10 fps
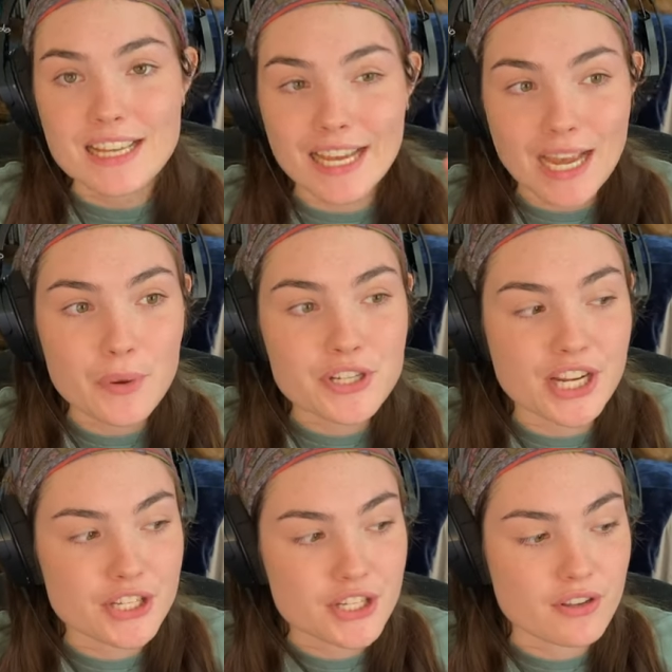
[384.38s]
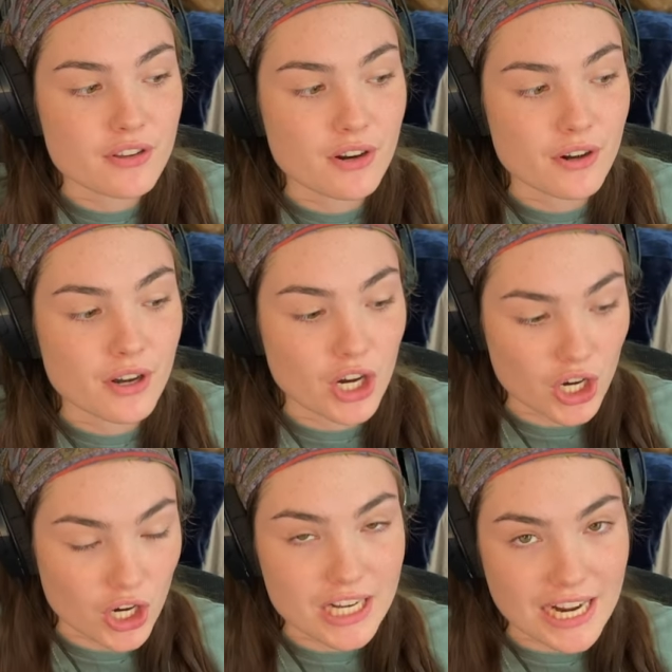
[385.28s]
Like, I wish I could show you
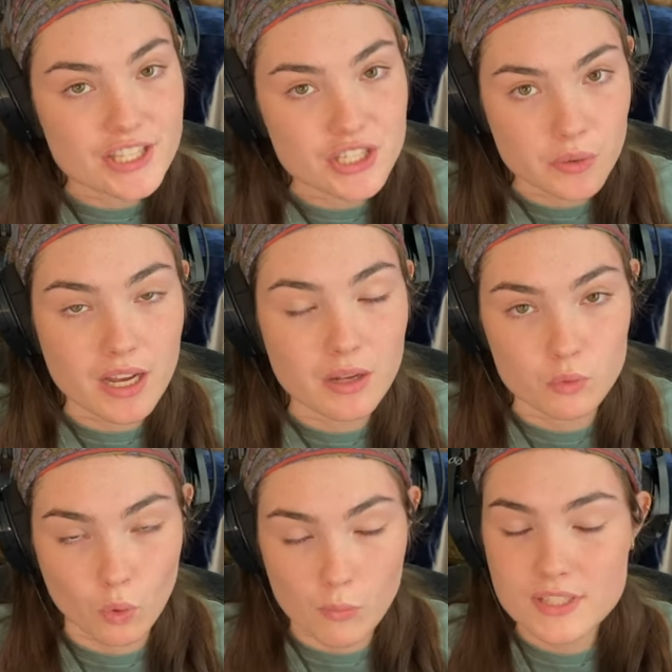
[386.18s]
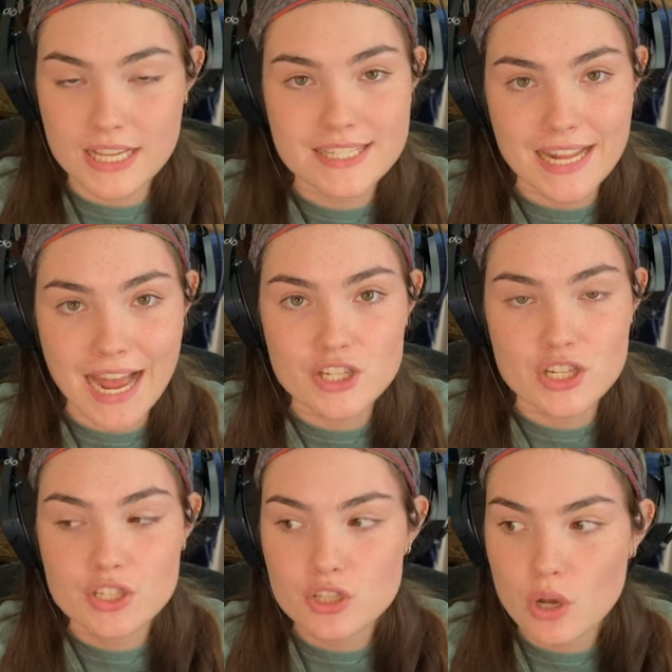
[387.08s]
her next to a normal sized cat.
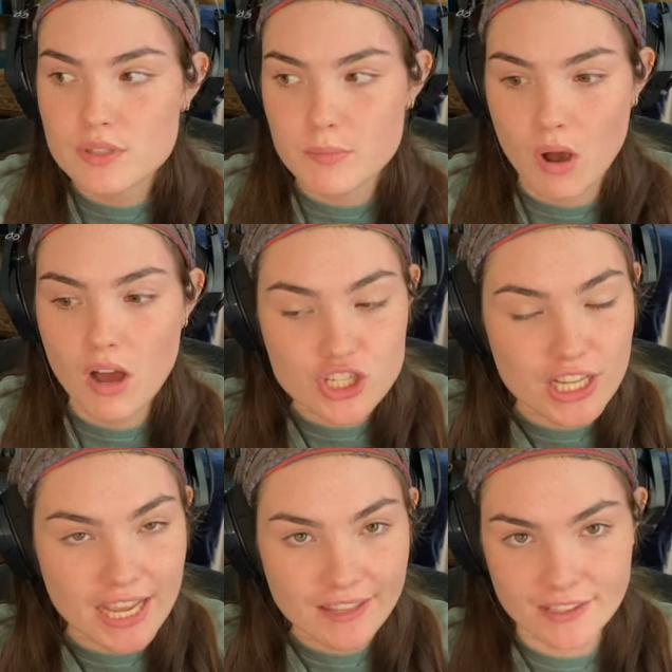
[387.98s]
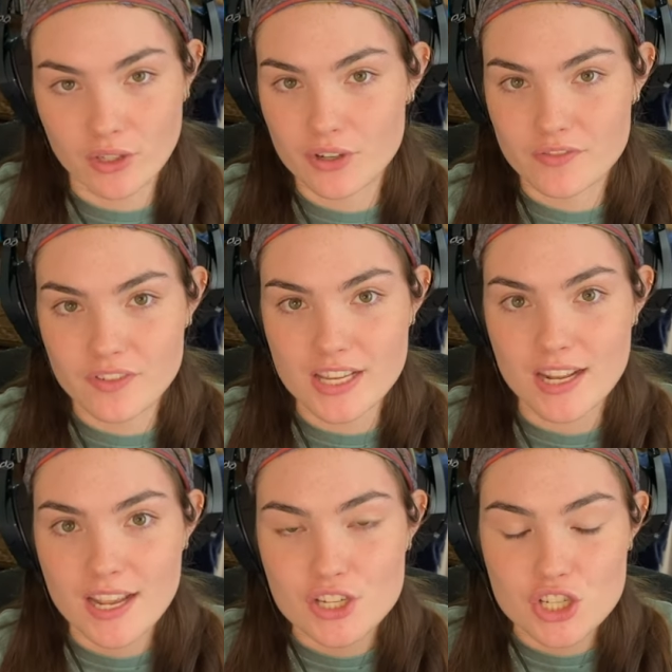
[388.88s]
She's so small. She can't land on her
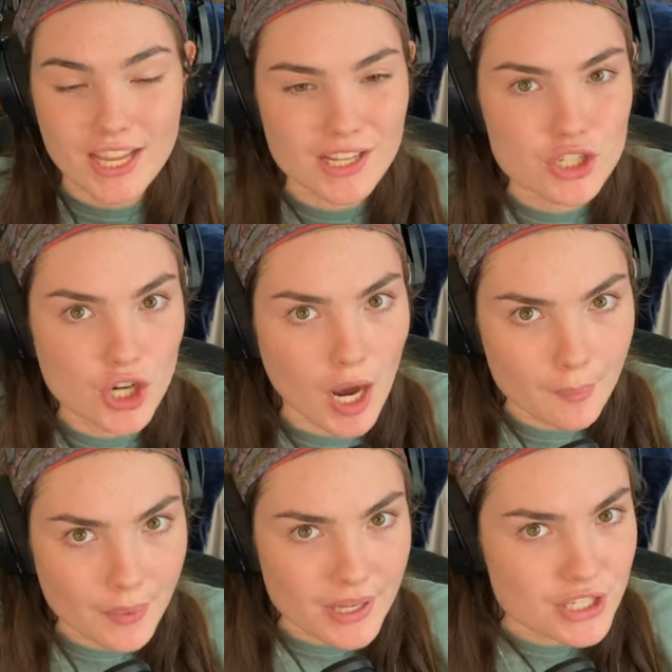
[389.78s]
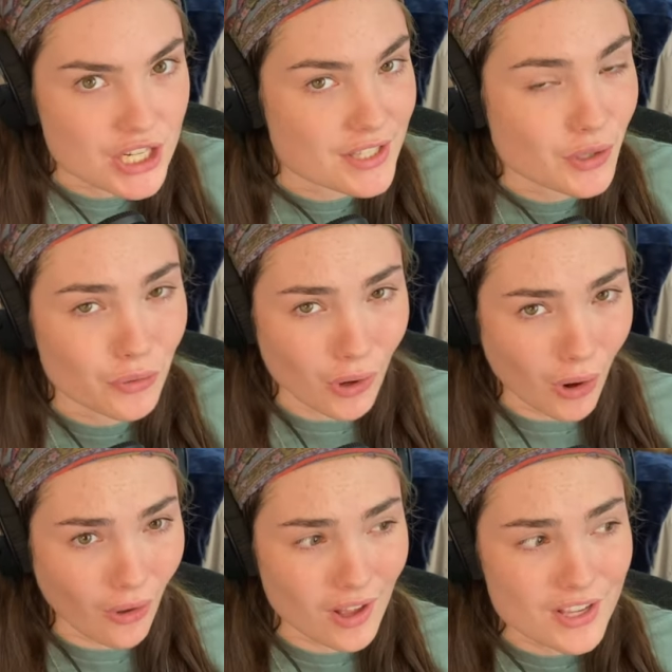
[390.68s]
feet. She can't jump. She has to
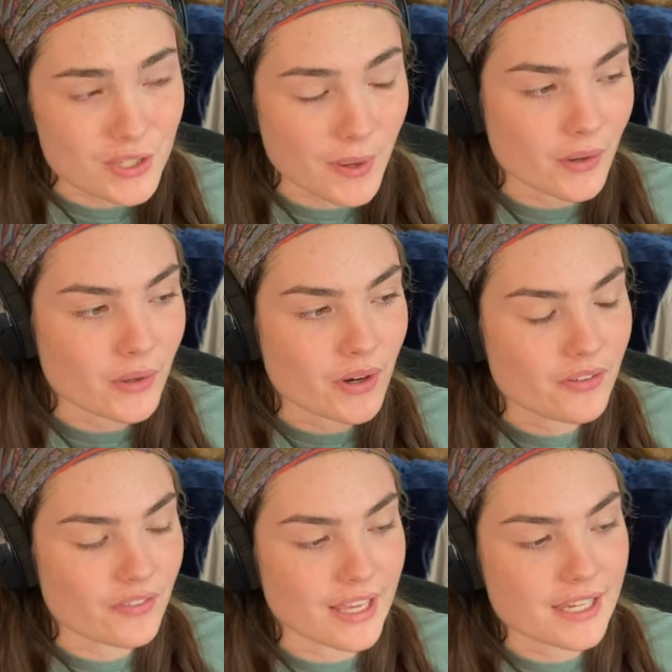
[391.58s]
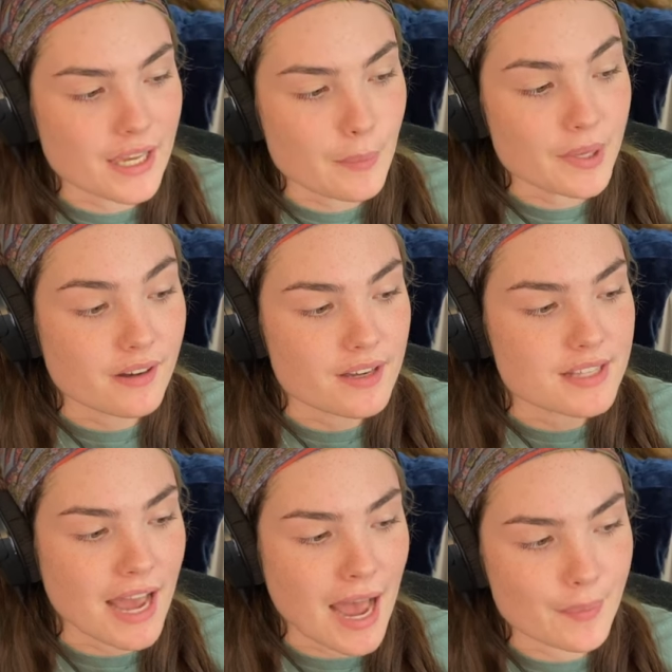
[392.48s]
crawl. So I don't know if, like,
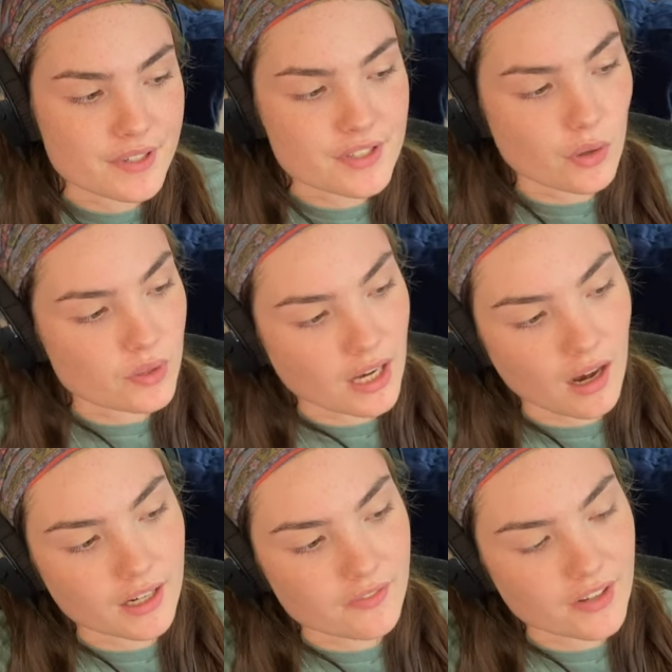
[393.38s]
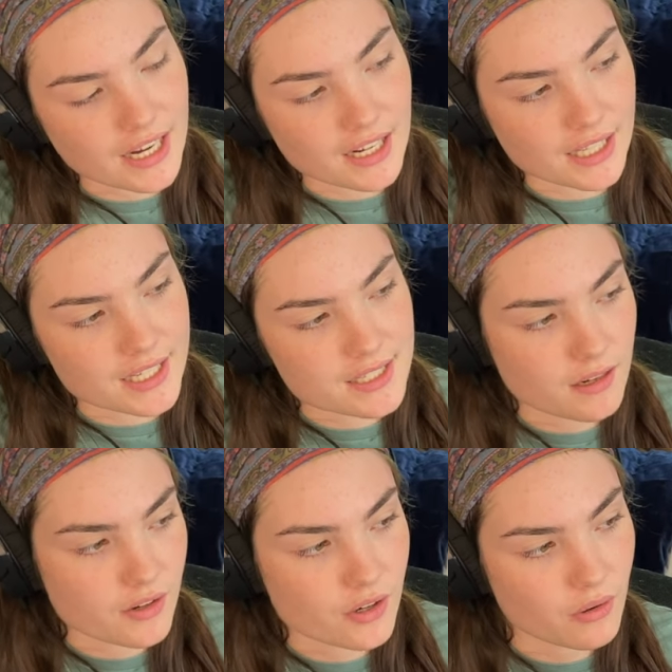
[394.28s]
because it happened so young, if it kind of like
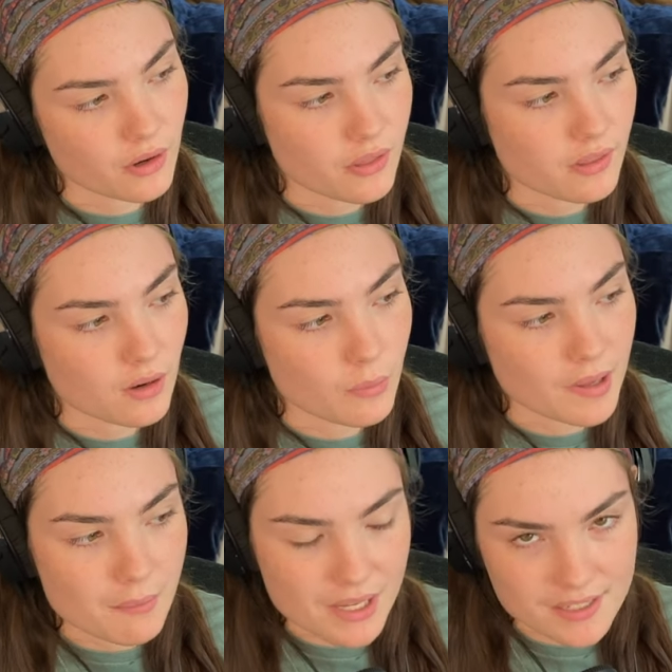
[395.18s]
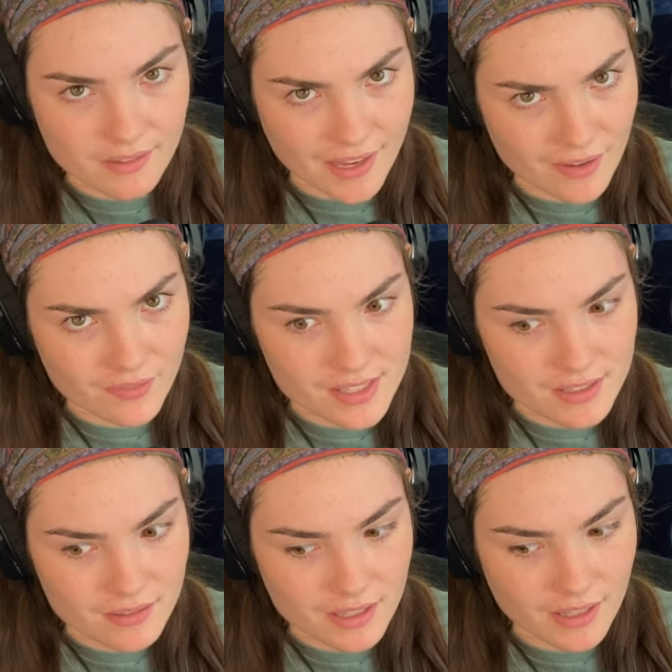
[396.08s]
stunted her growth a little bit mentally and
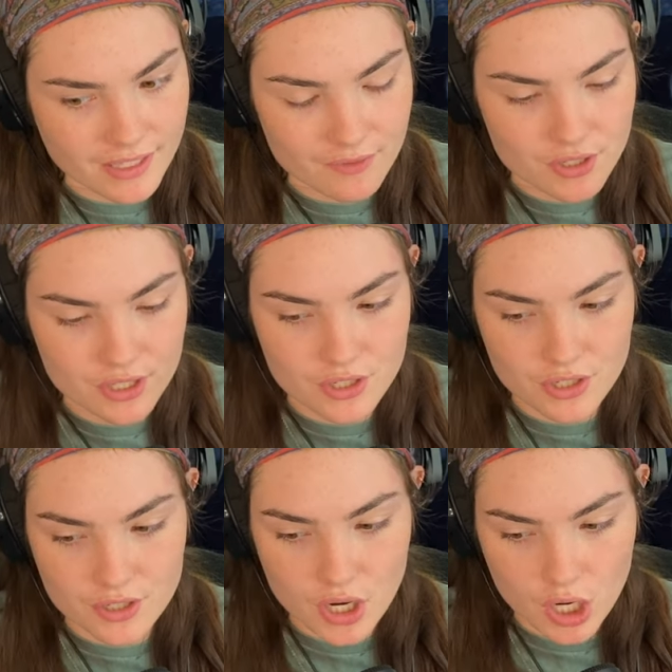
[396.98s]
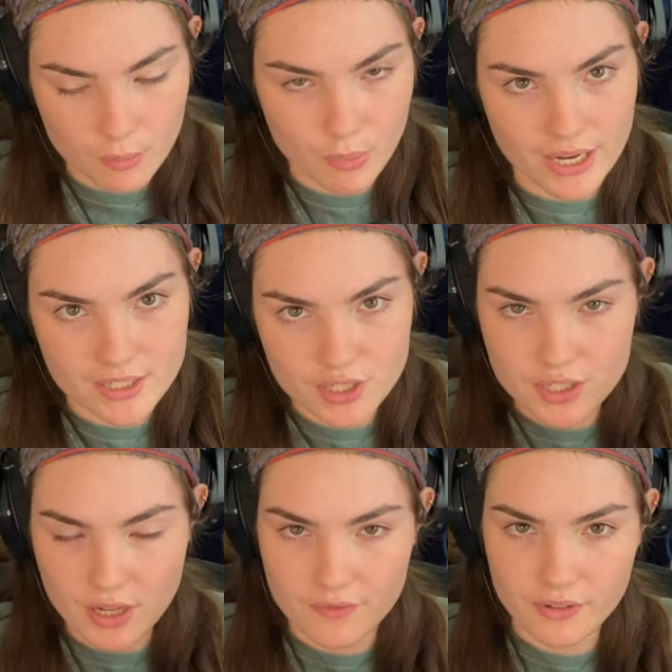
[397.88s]
physically, like if she's just, her brain's
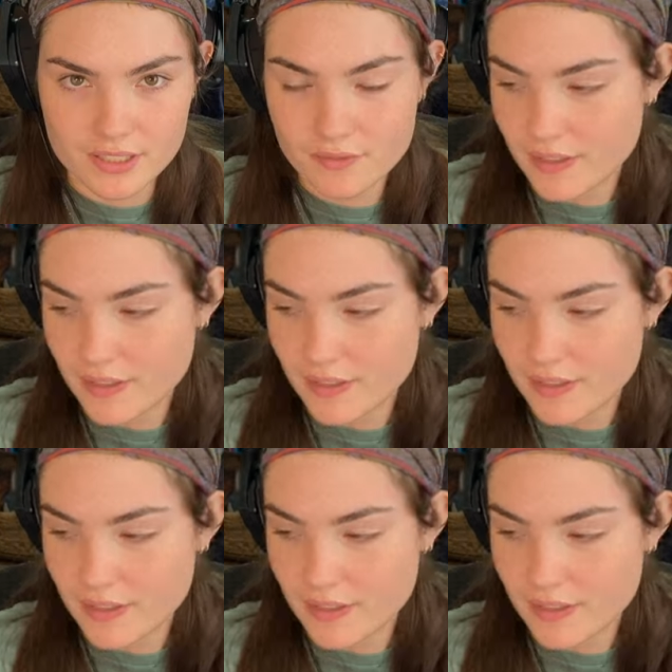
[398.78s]
just not fully